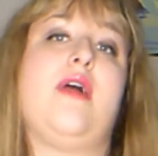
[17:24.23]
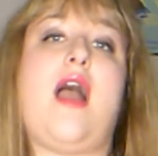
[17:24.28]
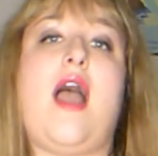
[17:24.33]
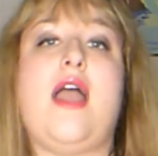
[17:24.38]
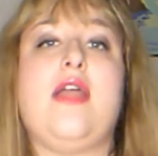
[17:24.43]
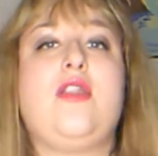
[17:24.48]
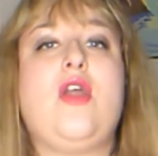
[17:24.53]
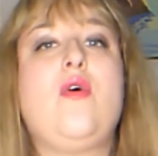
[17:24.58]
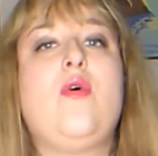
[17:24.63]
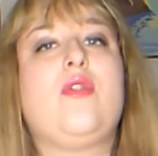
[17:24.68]

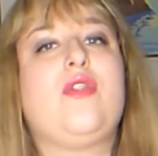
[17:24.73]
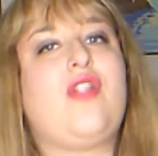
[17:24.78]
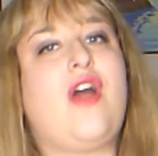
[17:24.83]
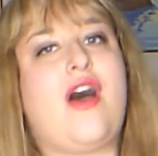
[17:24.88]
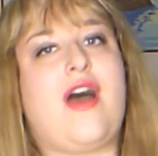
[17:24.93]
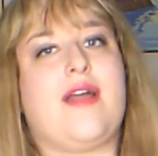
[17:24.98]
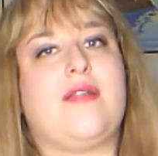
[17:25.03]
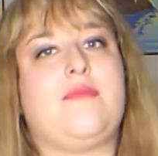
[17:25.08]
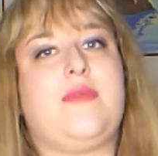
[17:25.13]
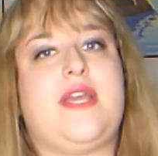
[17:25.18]
I know a
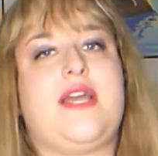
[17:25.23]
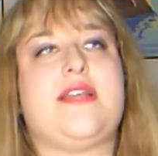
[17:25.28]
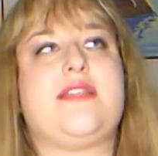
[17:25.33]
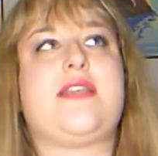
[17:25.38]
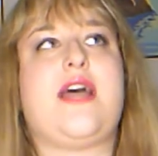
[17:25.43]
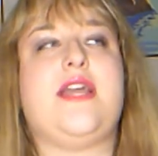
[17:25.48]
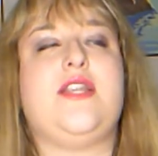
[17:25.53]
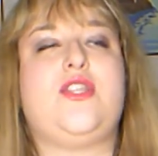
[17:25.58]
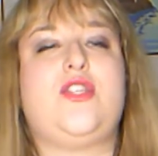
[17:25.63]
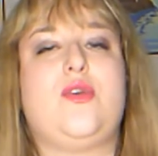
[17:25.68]
lot because
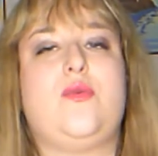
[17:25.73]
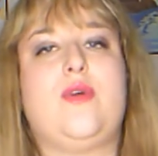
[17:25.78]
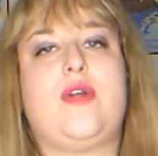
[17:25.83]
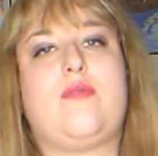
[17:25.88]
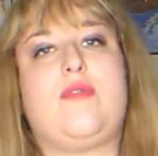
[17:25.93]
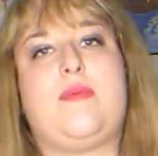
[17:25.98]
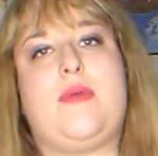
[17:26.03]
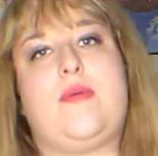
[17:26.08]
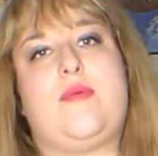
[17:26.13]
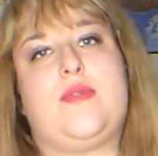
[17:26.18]
I do work
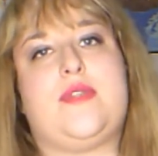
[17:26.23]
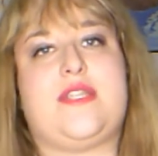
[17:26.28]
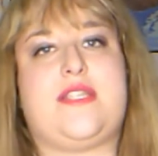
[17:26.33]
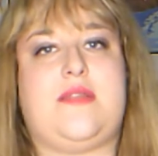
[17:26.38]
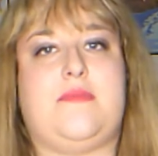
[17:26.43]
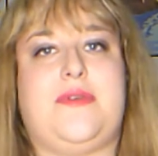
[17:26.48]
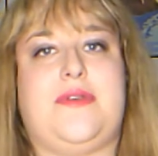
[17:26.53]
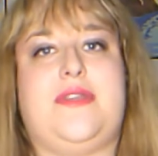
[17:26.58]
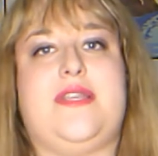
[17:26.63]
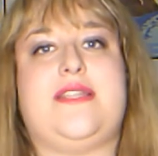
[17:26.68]
with people with
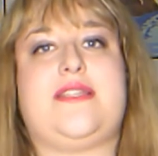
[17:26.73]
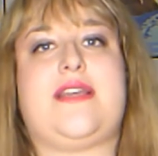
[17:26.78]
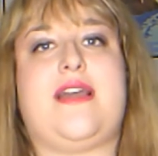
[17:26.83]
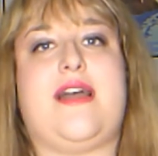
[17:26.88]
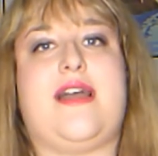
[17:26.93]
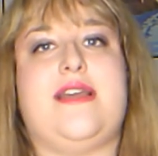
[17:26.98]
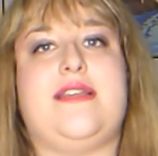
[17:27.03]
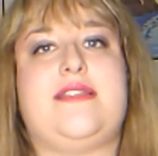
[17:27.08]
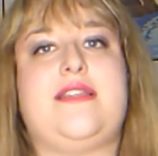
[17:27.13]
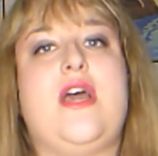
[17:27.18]
disabilities,
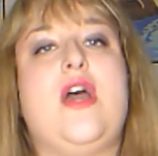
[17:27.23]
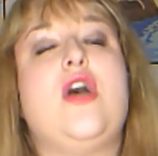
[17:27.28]
guys.